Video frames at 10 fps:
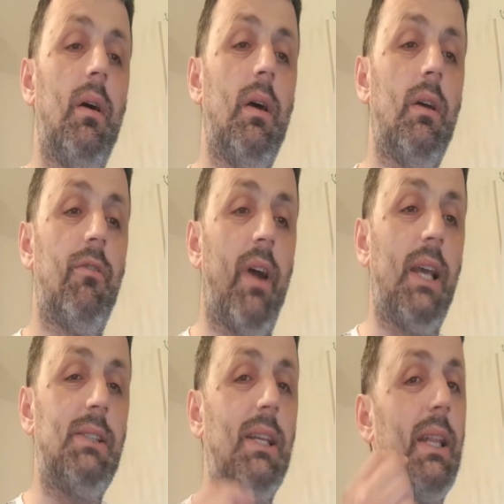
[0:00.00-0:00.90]

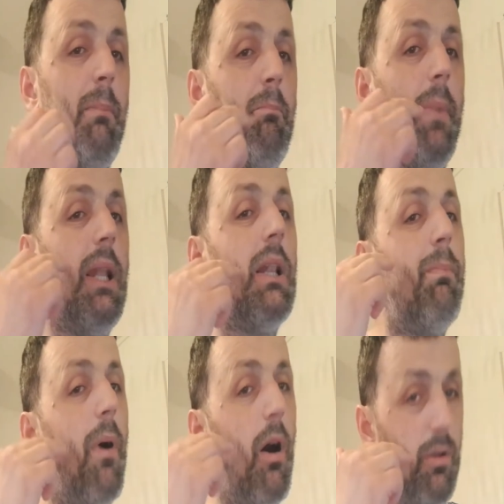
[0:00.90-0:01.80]
raising the middle
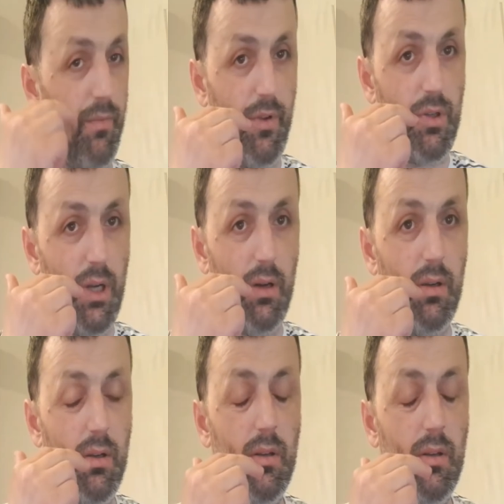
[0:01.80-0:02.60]
part of your tongue